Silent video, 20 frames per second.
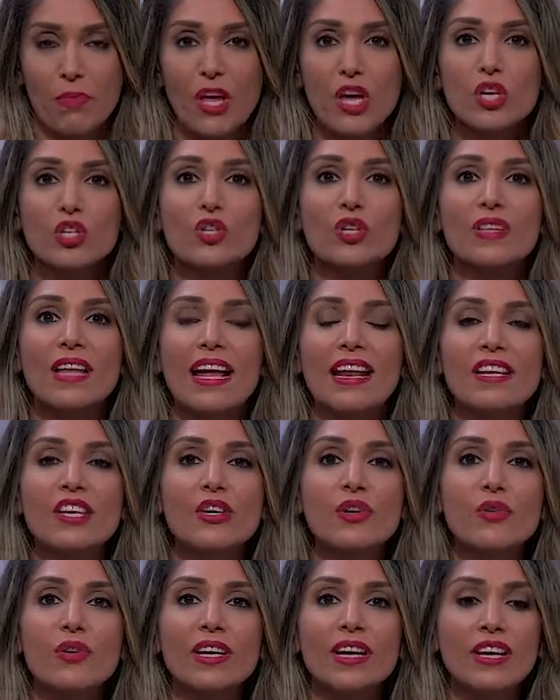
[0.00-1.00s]
so that
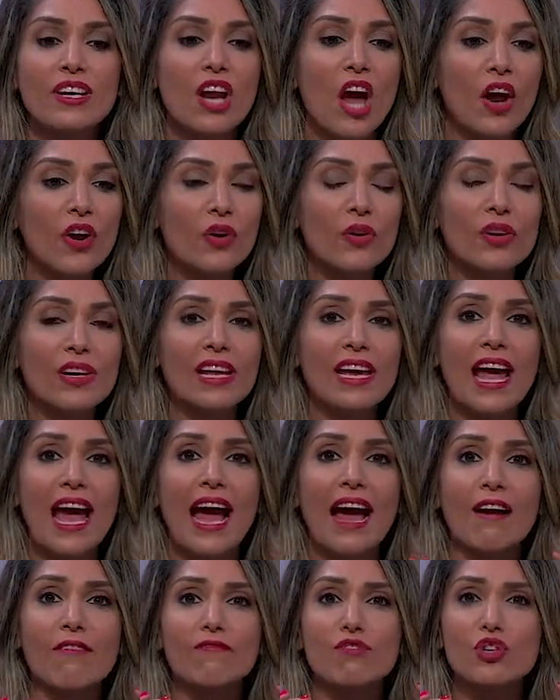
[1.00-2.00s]
you can not only
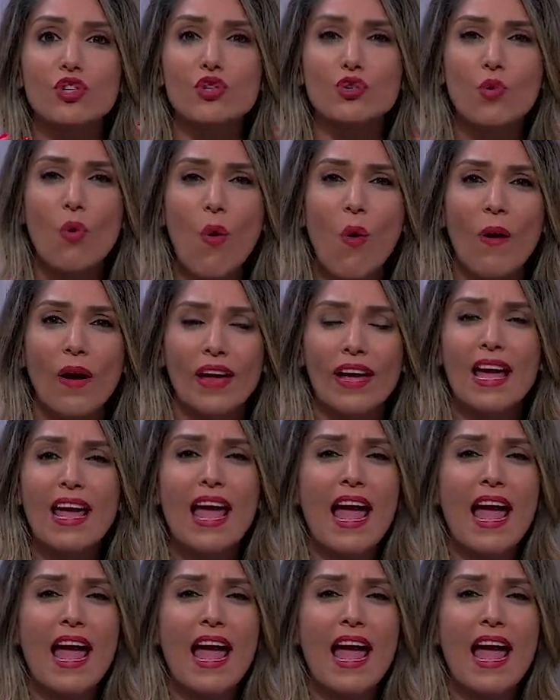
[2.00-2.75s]
have joy